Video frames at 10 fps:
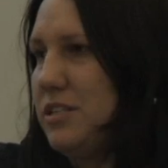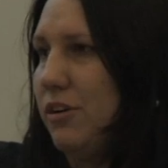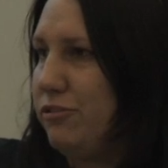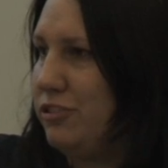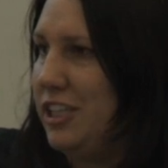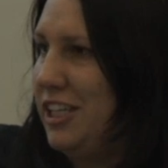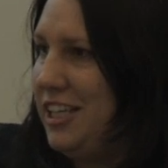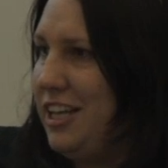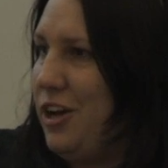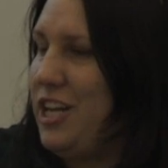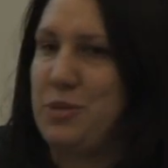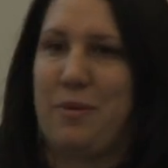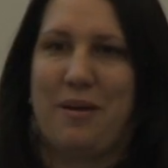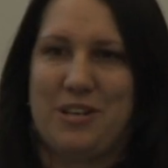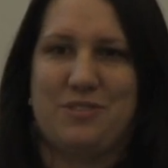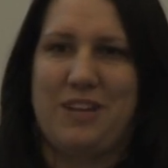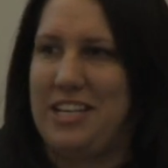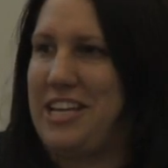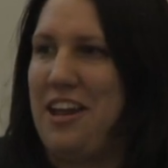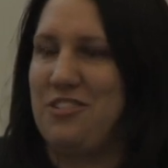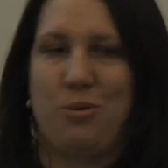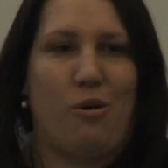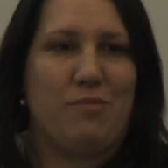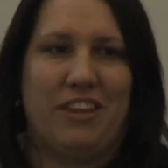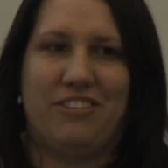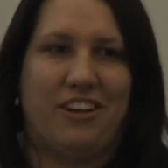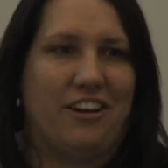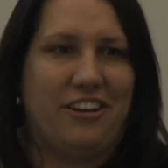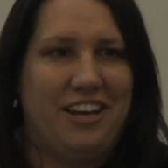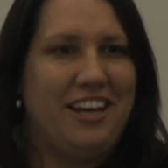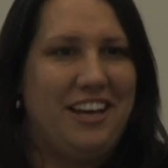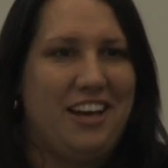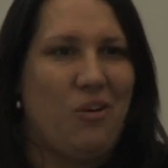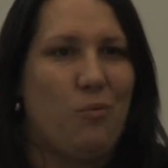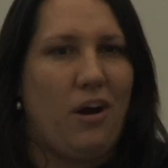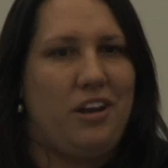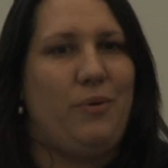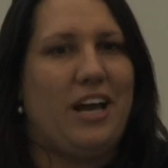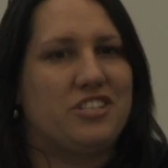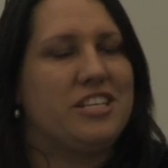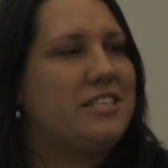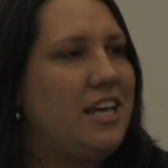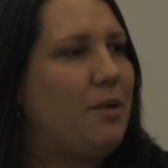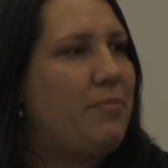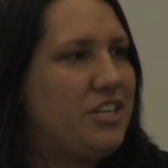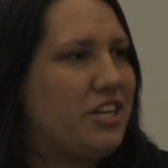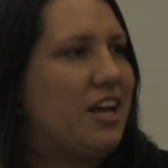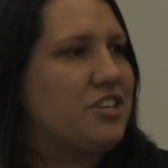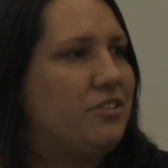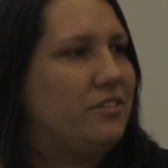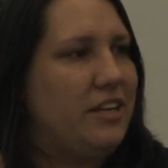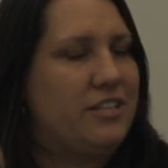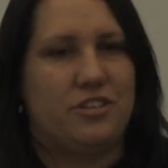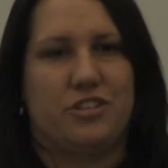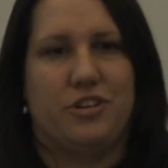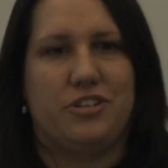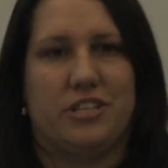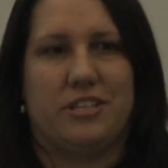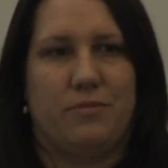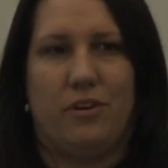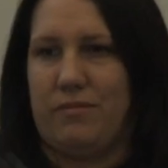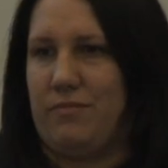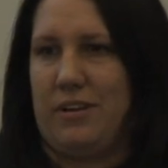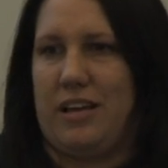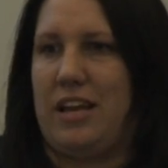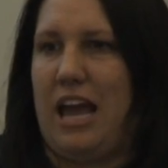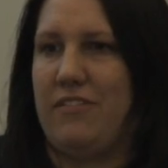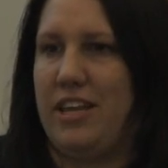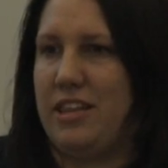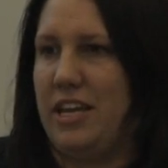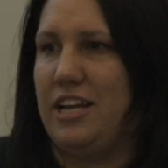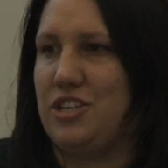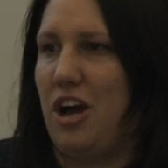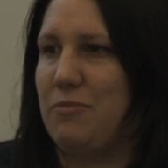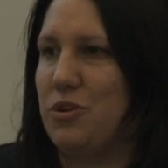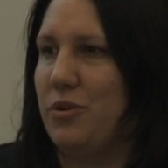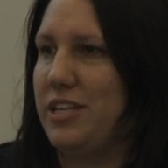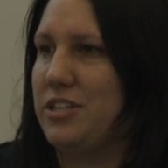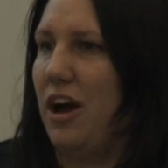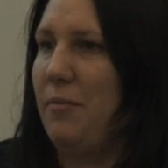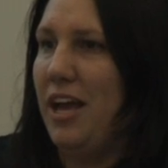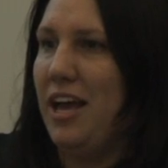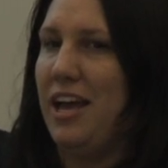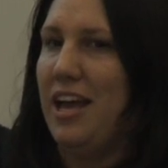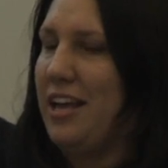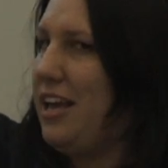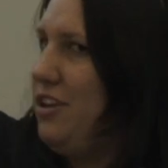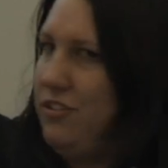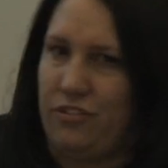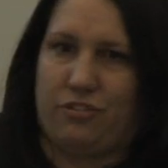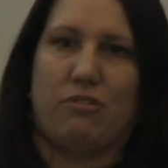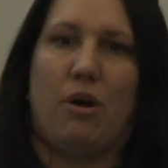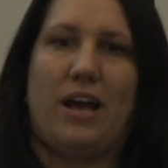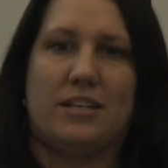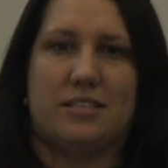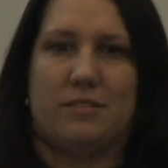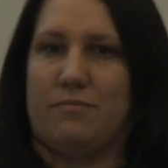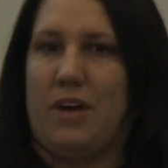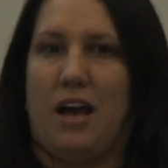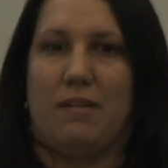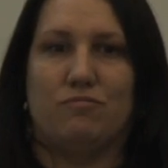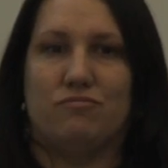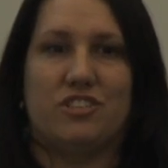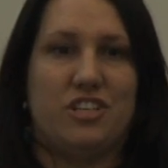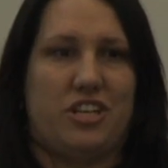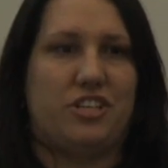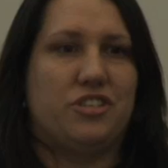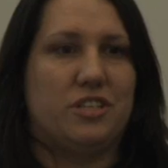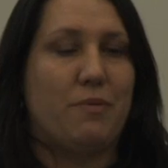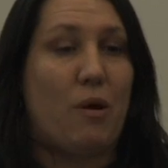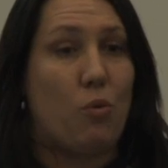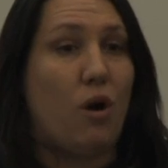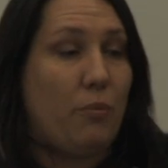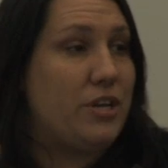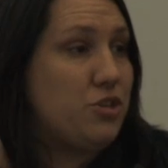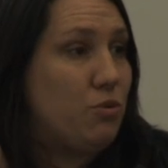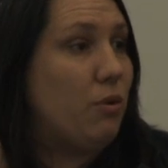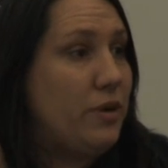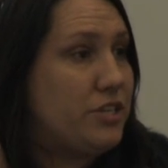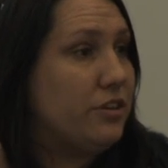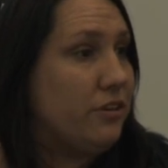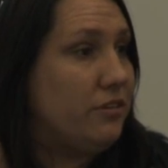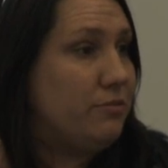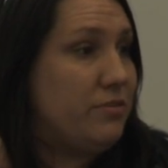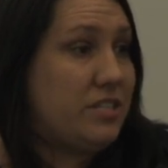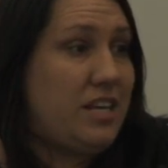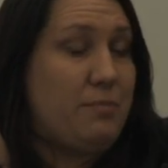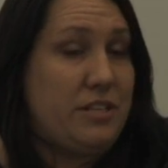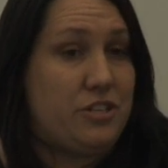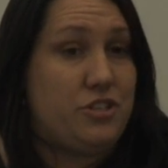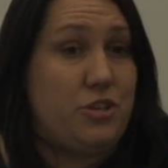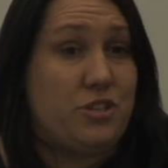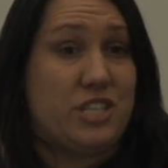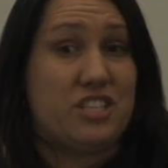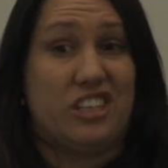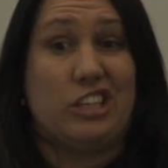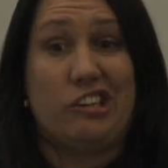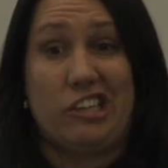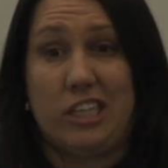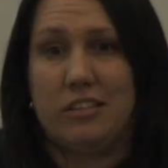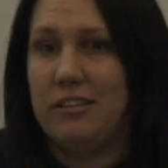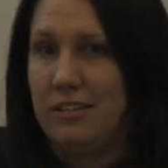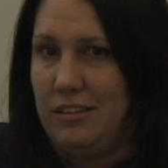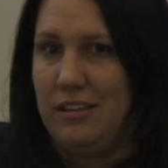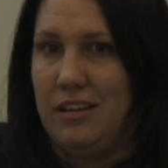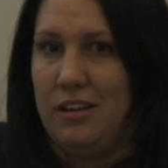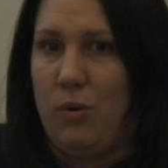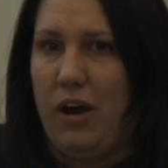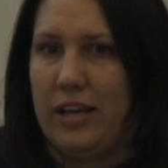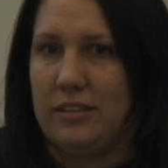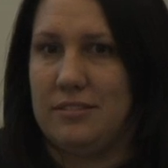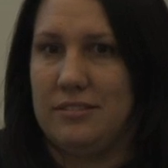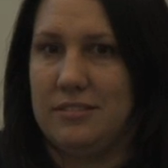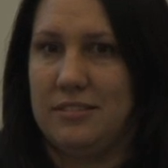myself. Only about 10, 12 months ago. Why do we actually set up educational institutions? I'm not going to have any thinking time, talking time. Can you just throw out some suggestions about why we do what we do? We set up institutions to learn. Why?